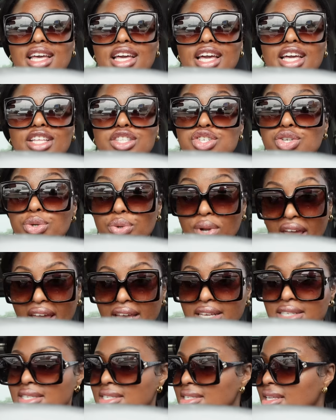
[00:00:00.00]
in 2
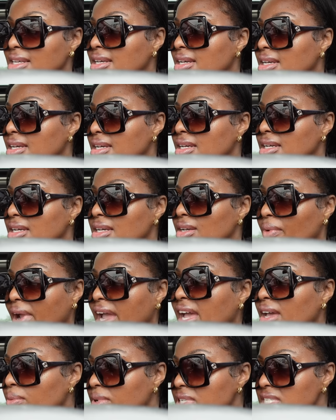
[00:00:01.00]
days,
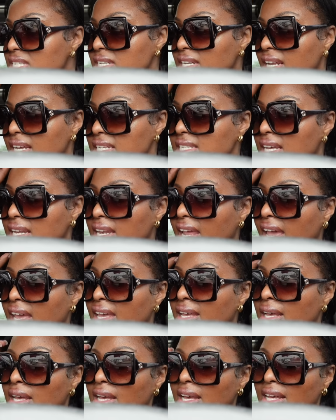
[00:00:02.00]
right? What's today, Sunday?
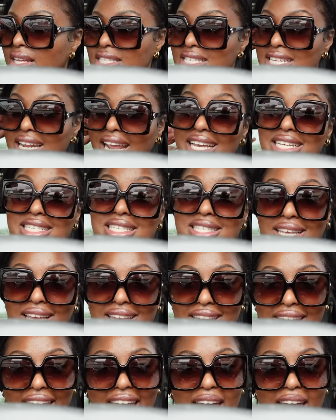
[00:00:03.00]
2 days. Today is Sunday.